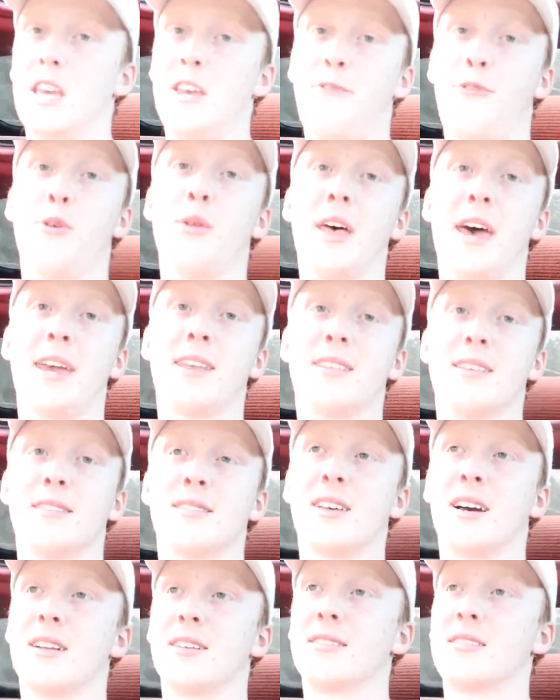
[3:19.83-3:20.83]
if you like
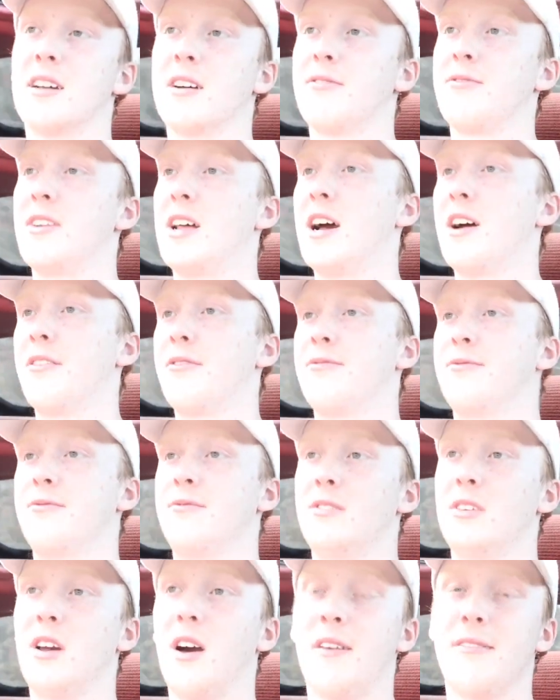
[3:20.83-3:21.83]
this kind of stuff. Now
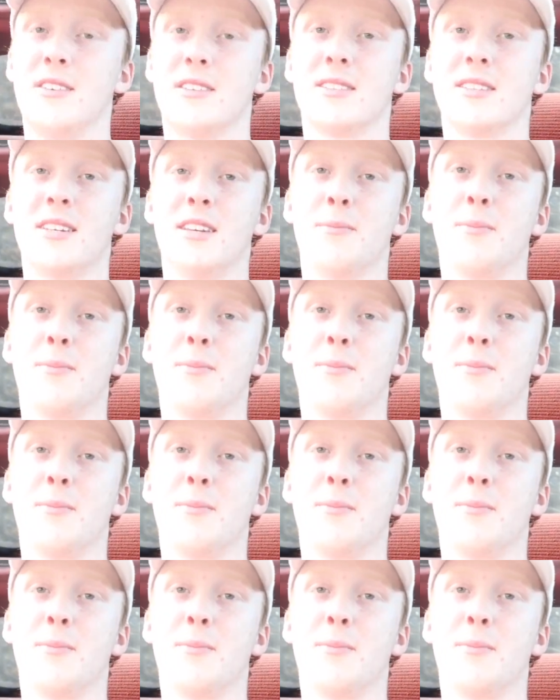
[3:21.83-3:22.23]
obviously